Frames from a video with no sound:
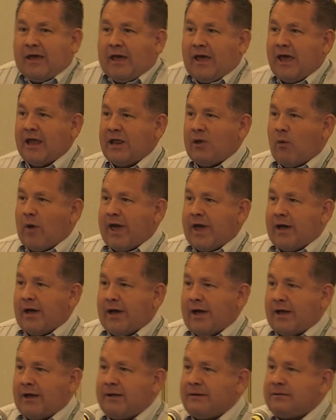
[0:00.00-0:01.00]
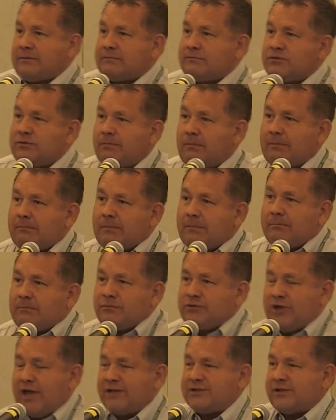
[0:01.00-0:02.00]
anyway, uh,
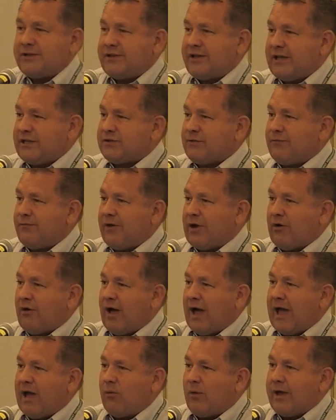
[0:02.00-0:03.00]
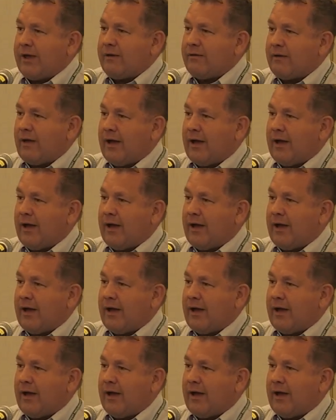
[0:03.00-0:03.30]
Jason Dietz from Federal Highway.